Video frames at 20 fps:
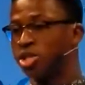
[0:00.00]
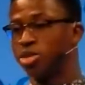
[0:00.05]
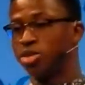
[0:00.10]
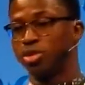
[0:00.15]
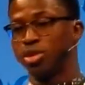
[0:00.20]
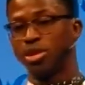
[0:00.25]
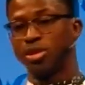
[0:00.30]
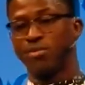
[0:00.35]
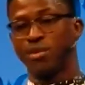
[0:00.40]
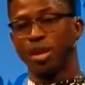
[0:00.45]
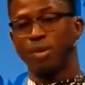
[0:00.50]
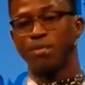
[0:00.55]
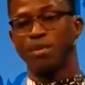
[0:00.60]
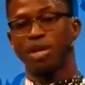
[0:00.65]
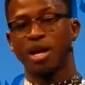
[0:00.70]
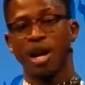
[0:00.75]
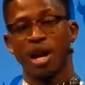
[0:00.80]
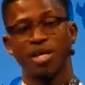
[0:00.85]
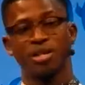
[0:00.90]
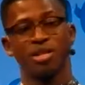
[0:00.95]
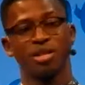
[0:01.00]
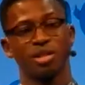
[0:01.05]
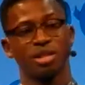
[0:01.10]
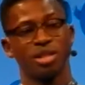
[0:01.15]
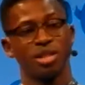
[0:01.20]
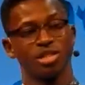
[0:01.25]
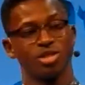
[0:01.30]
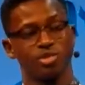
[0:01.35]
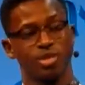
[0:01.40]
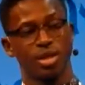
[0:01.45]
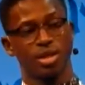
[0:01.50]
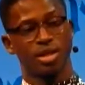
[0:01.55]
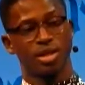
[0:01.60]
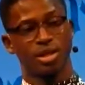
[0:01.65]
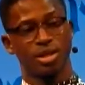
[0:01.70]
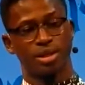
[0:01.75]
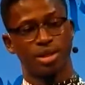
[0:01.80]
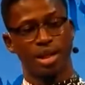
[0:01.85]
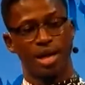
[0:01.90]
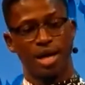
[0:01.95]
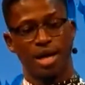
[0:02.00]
to develop an ICT training